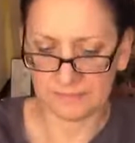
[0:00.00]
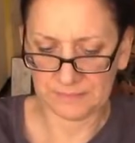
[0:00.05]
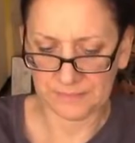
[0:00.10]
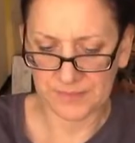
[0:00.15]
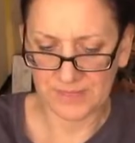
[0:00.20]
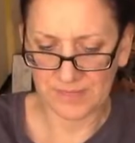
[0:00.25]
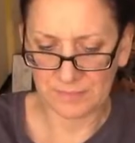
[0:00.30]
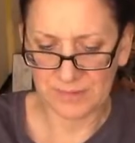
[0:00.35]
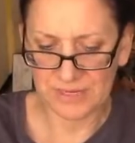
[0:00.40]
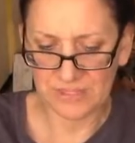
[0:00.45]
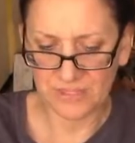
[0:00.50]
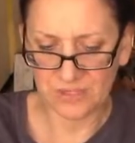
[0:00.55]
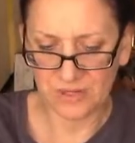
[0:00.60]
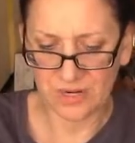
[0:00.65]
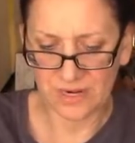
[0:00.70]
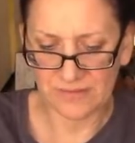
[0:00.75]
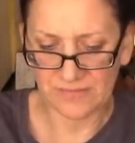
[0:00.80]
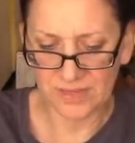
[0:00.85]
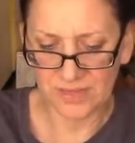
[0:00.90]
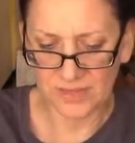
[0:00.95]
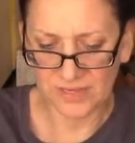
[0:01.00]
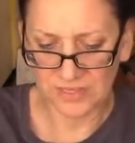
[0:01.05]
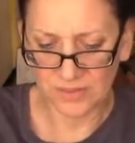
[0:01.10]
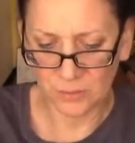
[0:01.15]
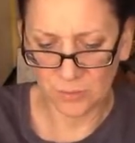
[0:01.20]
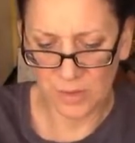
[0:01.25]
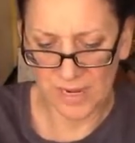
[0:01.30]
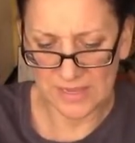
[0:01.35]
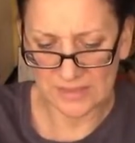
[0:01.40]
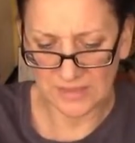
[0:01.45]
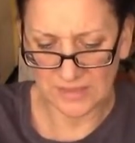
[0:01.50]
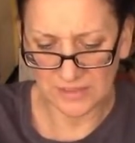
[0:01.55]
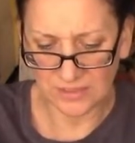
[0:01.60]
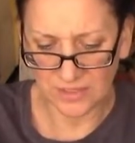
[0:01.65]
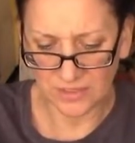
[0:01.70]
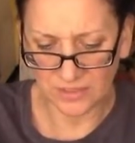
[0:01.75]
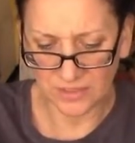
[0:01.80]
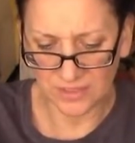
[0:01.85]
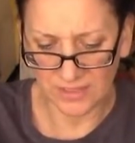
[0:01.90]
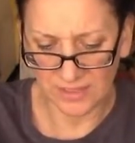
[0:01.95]
You gotta make sure everything's wet that
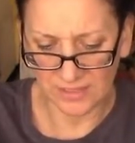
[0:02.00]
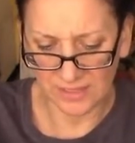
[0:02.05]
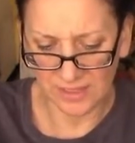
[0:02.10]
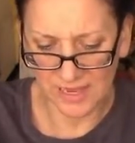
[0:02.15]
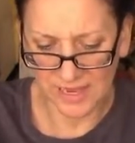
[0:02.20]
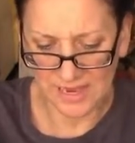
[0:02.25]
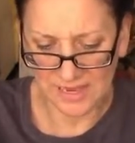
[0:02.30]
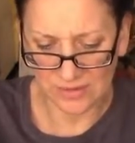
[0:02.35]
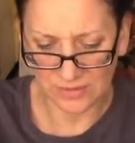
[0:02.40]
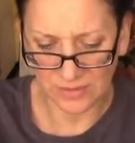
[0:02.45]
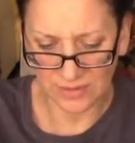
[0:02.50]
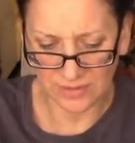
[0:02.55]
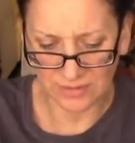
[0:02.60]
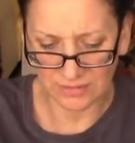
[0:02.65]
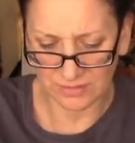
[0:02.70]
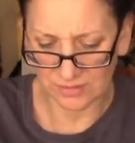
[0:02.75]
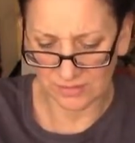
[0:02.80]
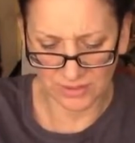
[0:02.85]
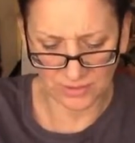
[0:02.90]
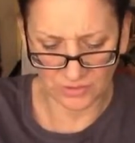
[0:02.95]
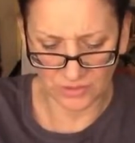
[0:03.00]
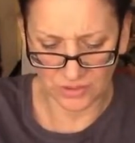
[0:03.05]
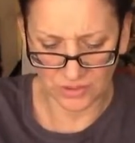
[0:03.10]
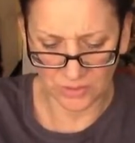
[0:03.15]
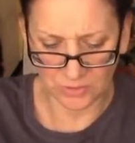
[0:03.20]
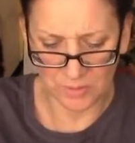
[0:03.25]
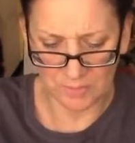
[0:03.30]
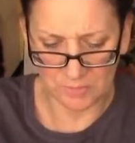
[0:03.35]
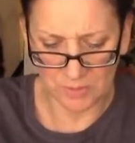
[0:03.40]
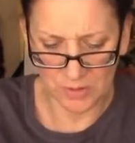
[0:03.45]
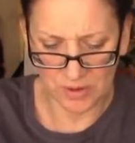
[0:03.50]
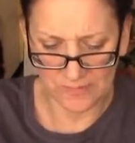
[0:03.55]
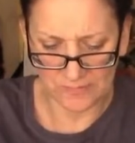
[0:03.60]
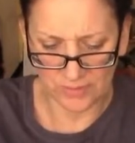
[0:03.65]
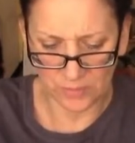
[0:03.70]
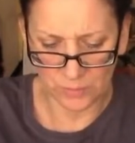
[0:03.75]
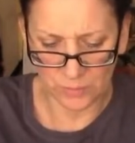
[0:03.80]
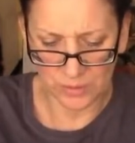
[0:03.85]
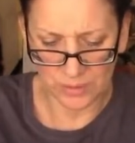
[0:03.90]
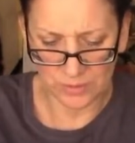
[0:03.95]
touches the clay, or it'll just rip off
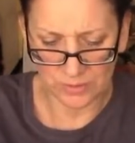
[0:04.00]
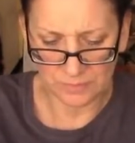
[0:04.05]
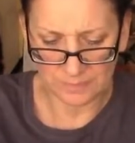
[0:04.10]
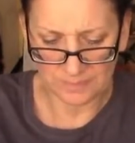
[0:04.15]
the wheel.